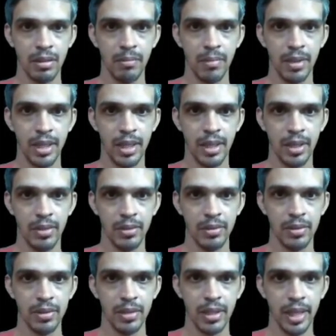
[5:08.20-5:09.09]
So m
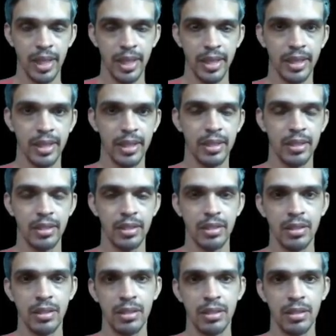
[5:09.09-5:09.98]
equal to 8.
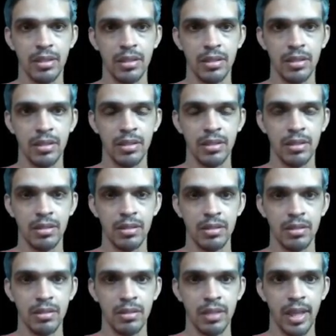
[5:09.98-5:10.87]

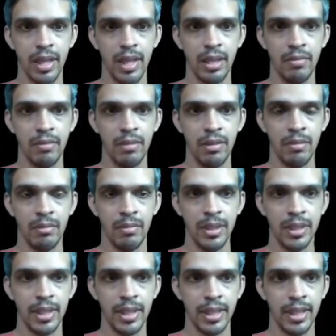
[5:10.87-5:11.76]
So again
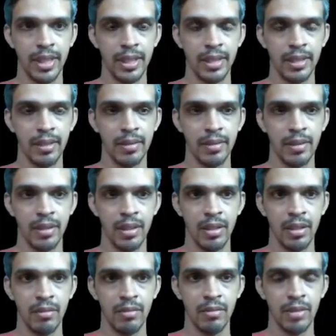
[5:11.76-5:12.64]
we will be checking
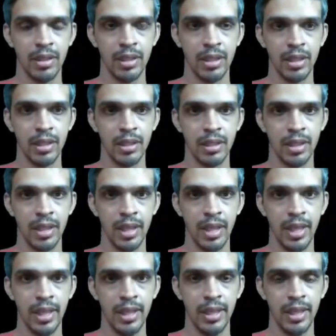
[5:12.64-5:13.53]
whether
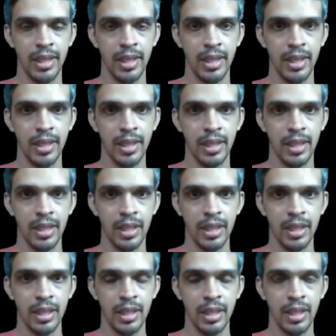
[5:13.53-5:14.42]
80
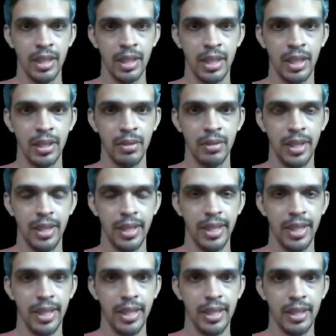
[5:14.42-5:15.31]
equal
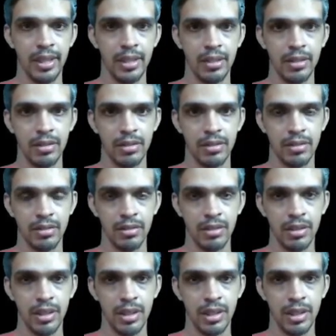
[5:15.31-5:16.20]
to 88.
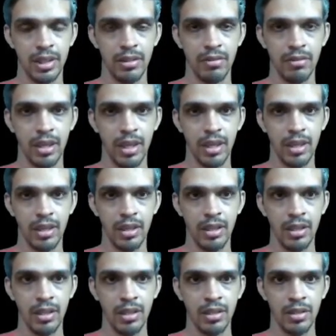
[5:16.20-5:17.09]
So it is
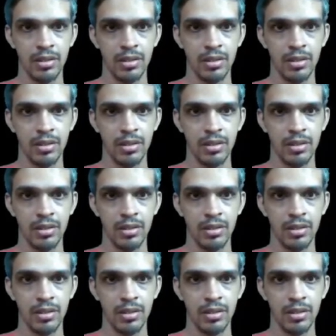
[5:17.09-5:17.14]
different.